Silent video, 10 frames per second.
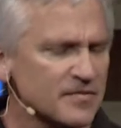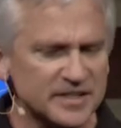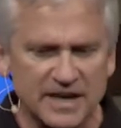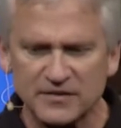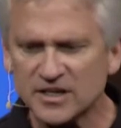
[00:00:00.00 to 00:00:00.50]

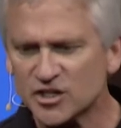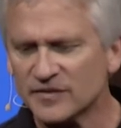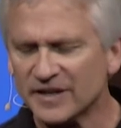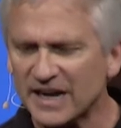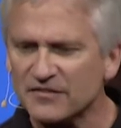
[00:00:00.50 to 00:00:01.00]
the
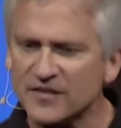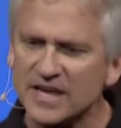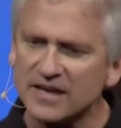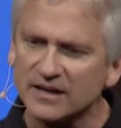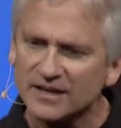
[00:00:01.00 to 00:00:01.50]
definition that I
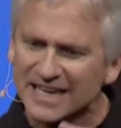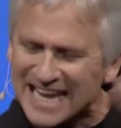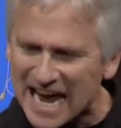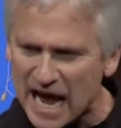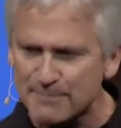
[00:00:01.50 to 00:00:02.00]
think
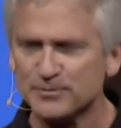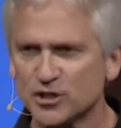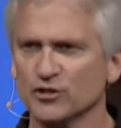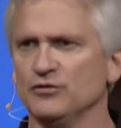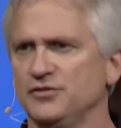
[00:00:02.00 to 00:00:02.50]

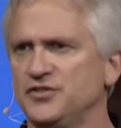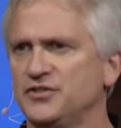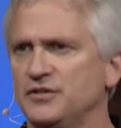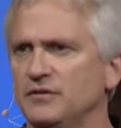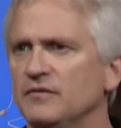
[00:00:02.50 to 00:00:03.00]

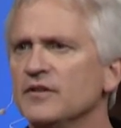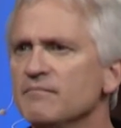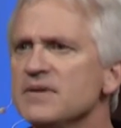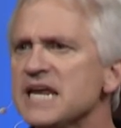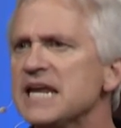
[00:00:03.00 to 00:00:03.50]
captures the
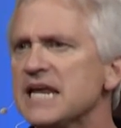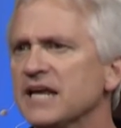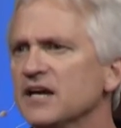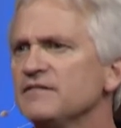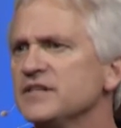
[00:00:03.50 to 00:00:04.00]

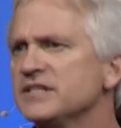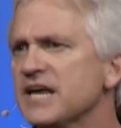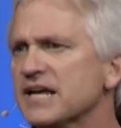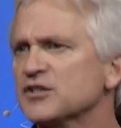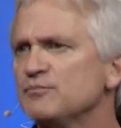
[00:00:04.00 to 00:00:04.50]
meaning of the
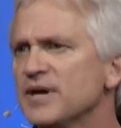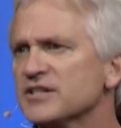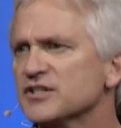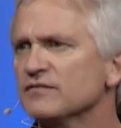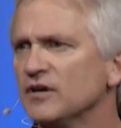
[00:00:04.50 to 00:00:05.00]
text
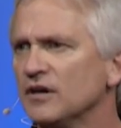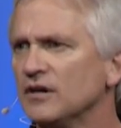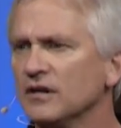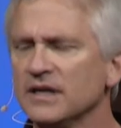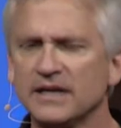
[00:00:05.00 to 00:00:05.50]
best of
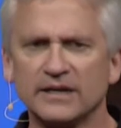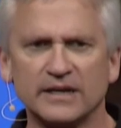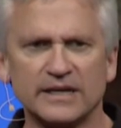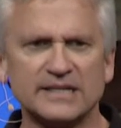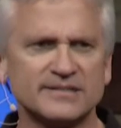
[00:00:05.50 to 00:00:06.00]
all
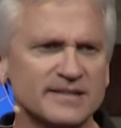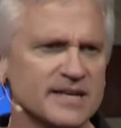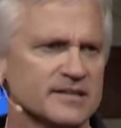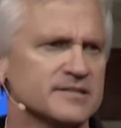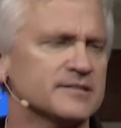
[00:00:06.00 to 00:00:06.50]
is
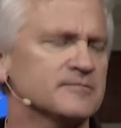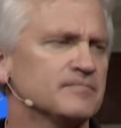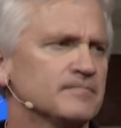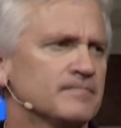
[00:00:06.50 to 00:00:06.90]
this